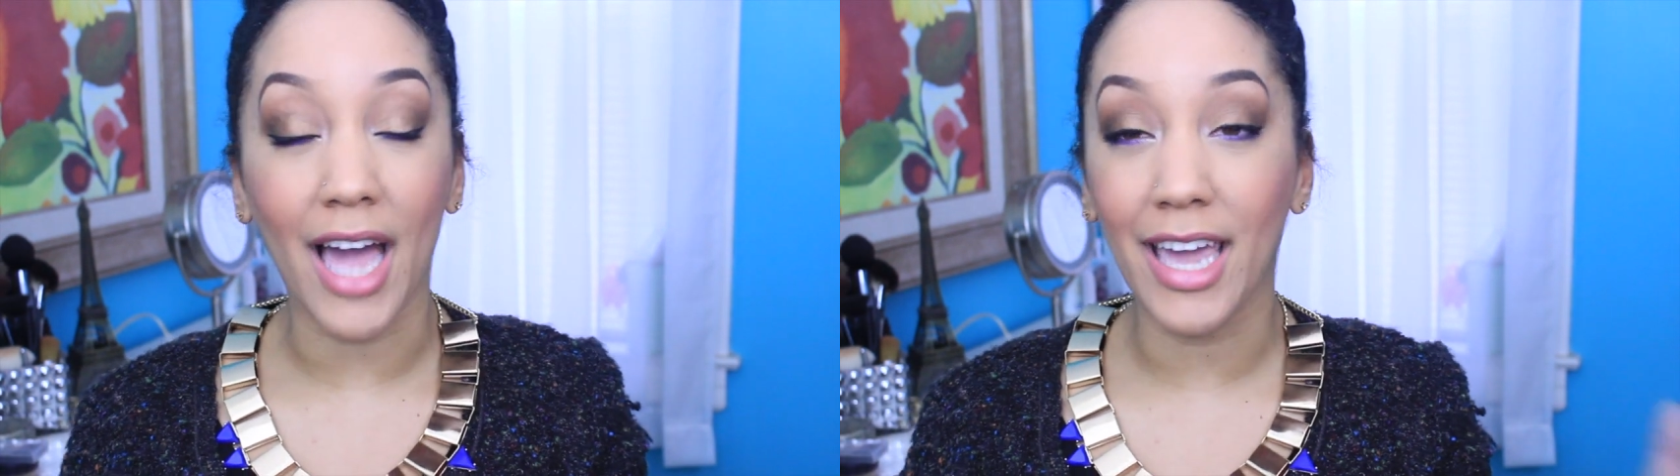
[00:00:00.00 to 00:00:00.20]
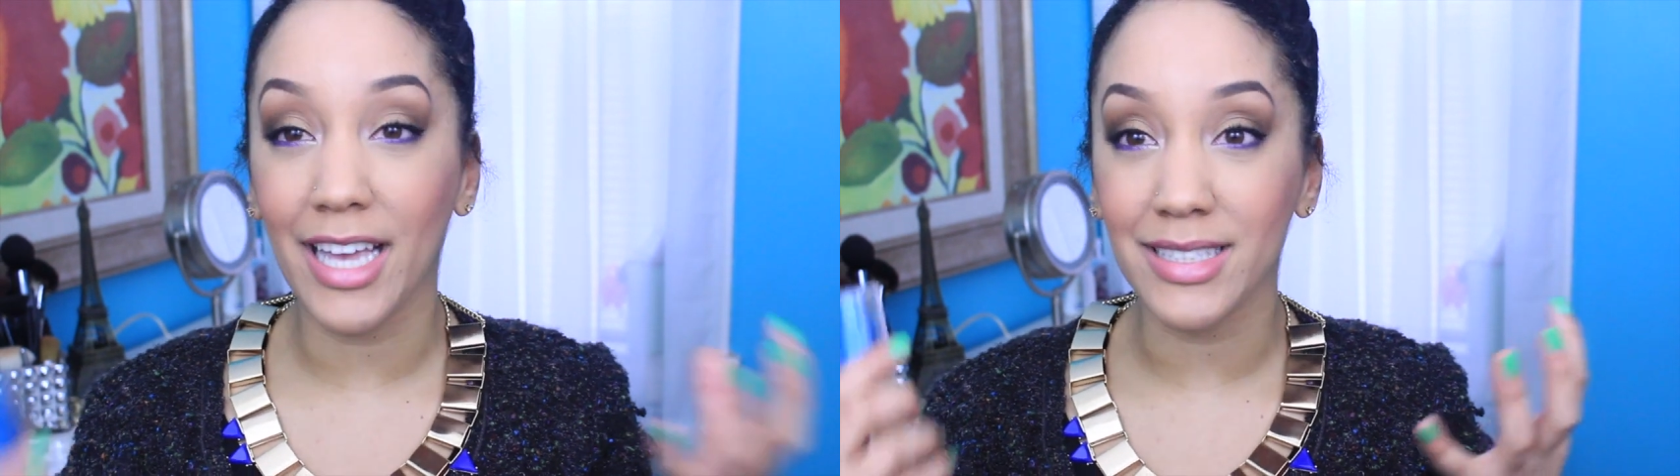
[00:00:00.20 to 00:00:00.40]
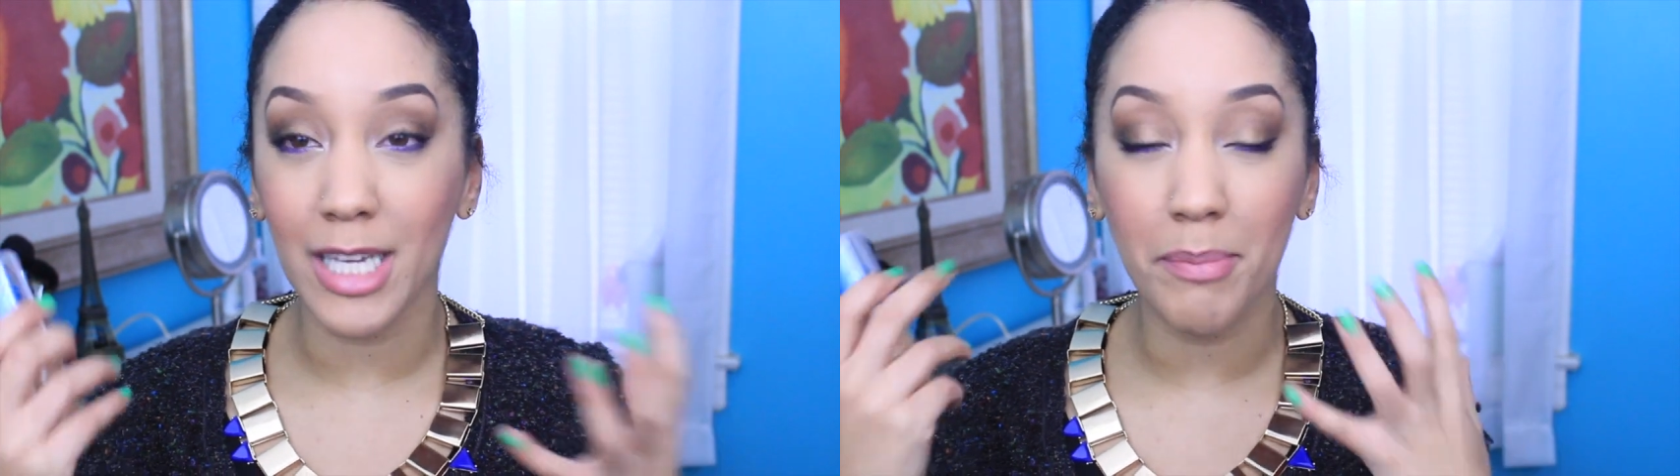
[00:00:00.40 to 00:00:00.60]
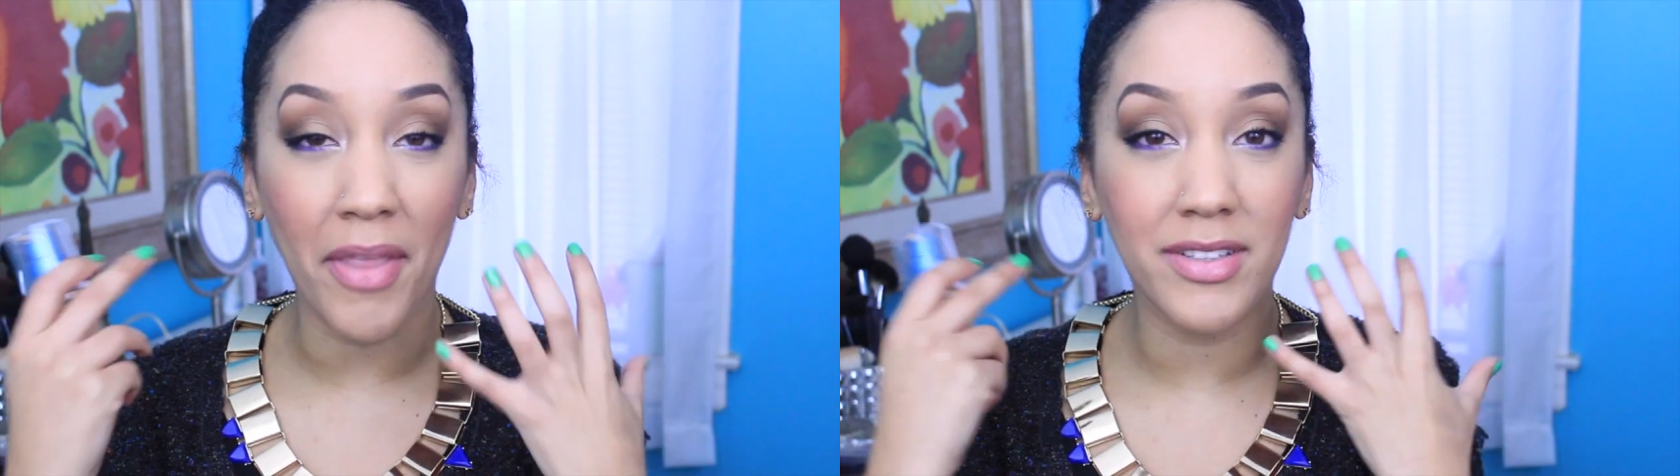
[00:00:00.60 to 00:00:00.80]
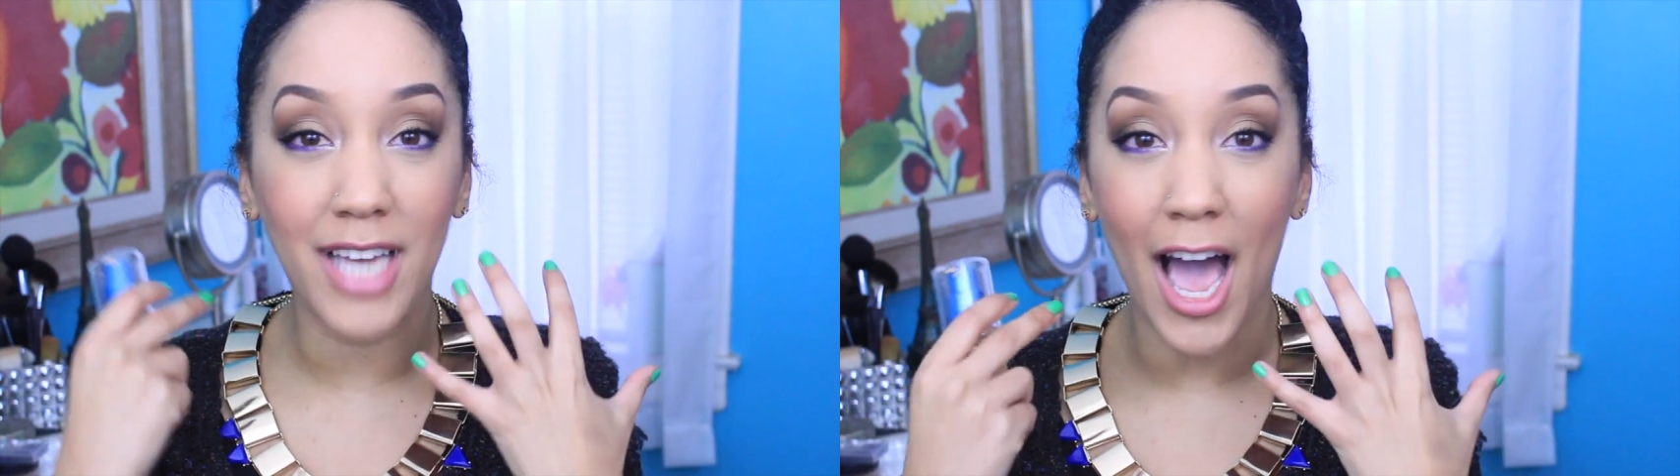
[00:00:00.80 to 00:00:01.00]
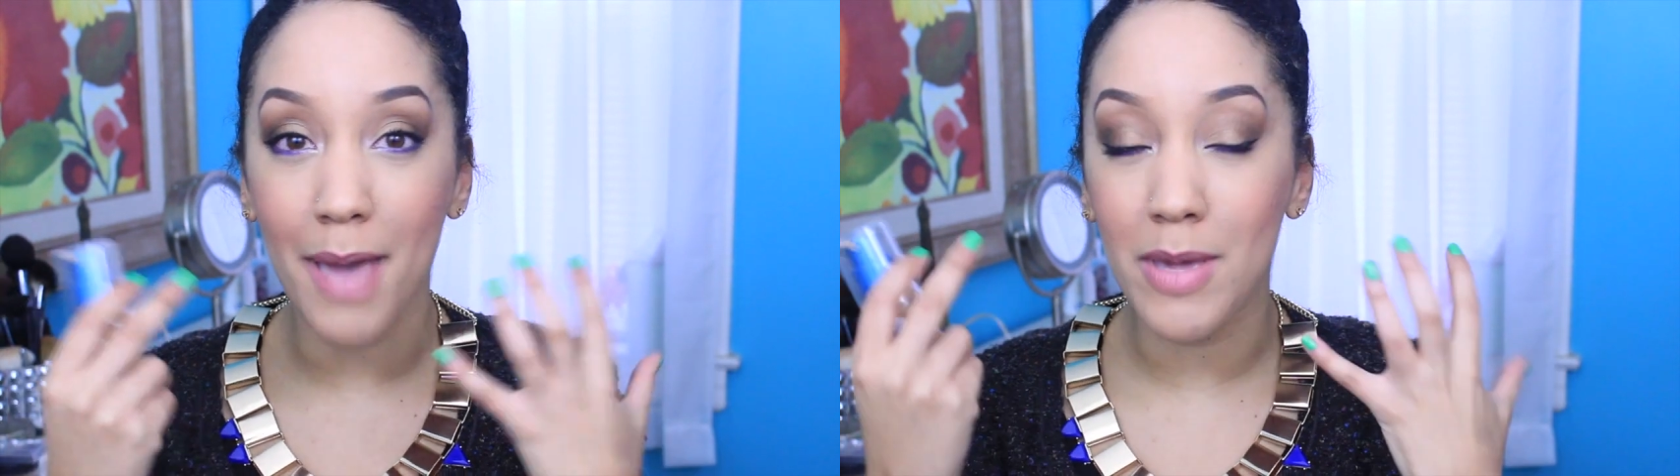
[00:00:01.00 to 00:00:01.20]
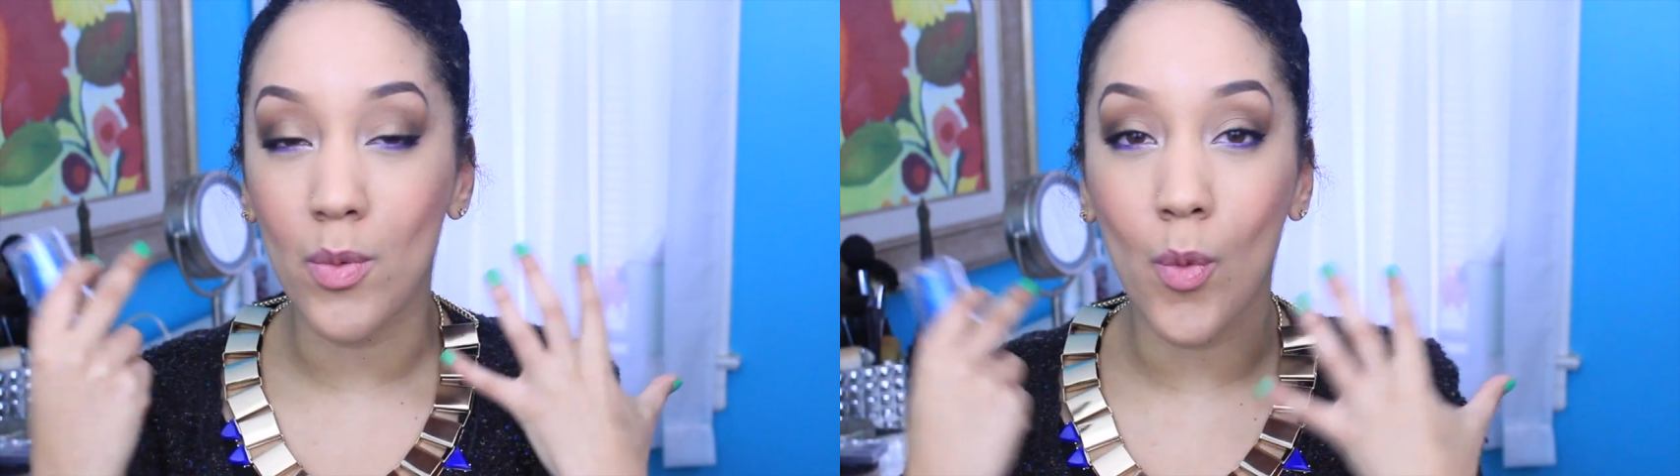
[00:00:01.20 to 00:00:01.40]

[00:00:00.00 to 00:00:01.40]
I guess like by the time it